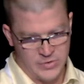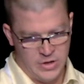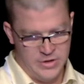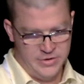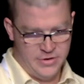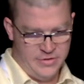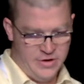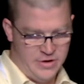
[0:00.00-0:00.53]

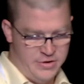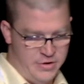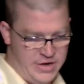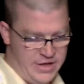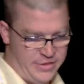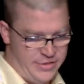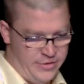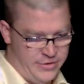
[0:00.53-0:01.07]

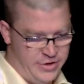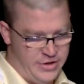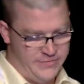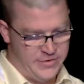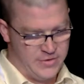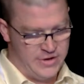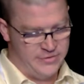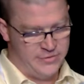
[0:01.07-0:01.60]
underneath the hood if
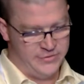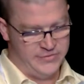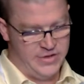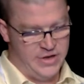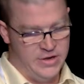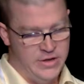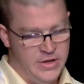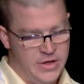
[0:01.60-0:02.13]
you're
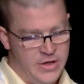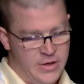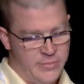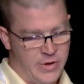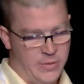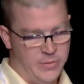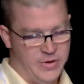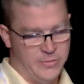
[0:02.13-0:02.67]
interested.
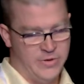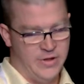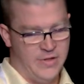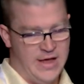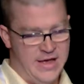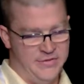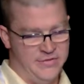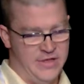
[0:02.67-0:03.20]
But we
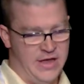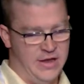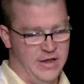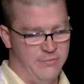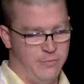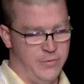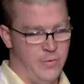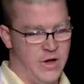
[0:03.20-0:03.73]
realize that
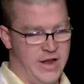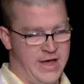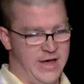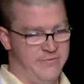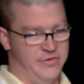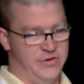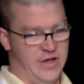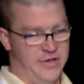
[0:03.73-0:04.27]
if we want to
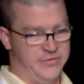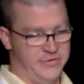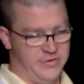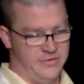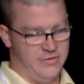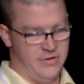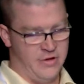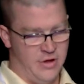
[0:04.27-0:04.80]
have just
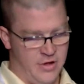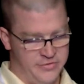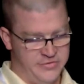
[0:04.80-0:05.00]
all